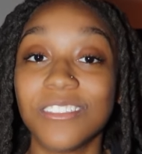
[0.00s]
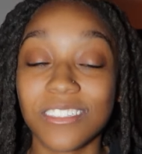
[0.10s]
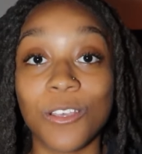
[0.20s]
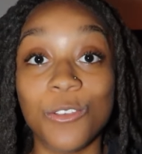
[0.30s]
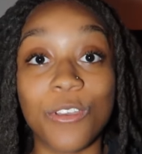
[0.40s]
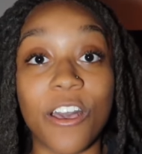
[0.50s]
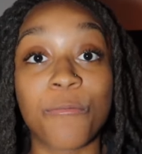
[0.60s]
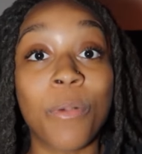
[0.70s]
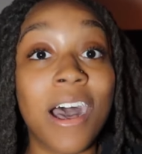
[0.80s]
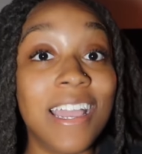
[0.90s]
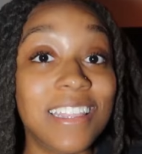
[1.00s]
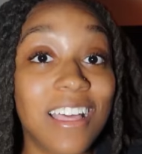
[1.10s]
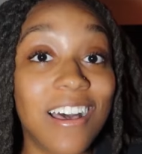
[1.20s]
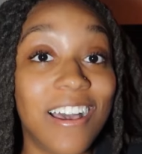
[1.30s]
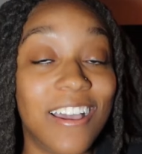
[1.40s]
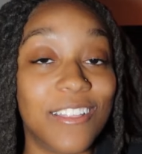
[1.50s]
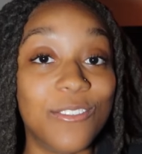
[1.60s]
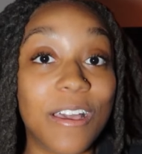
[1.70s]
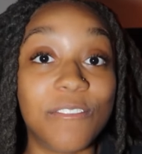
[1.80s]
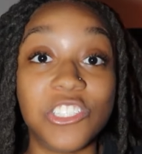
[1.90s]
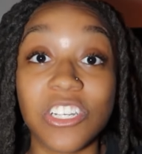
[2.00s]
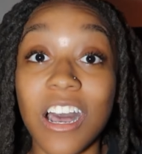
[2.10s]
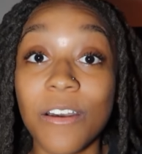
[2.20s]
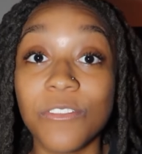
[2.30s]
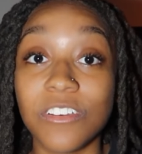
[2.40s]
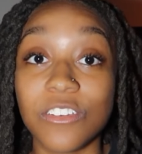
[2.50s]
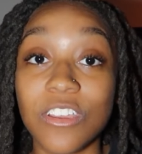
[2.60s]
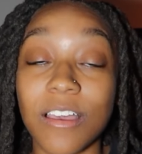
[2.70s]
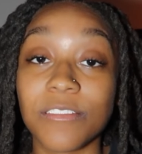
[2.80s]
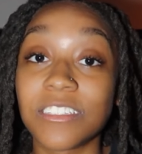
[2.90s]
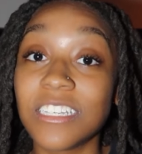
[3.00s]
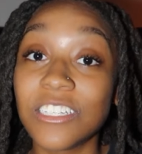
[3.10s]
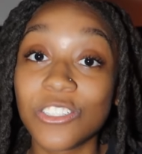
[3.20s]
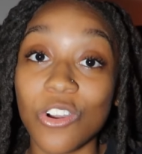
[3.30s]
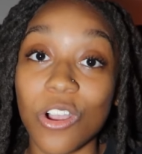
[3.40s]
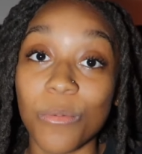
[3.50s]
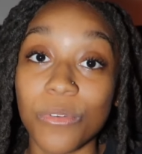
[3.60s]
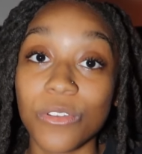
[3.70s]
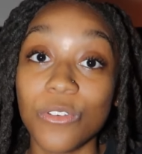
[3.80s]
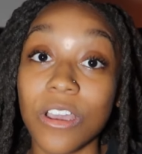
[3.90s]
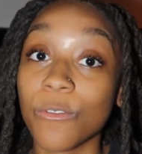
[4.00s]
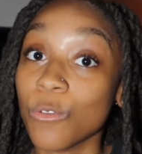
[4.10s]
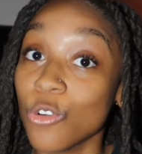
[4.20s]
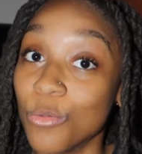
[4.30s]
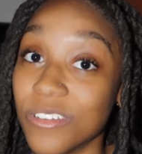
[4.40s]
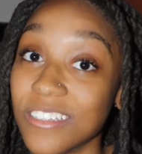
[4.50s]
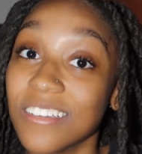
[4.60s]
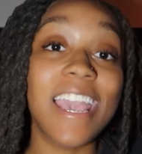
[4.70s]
So you have Python, you have Java, you have C#, you have Ruby.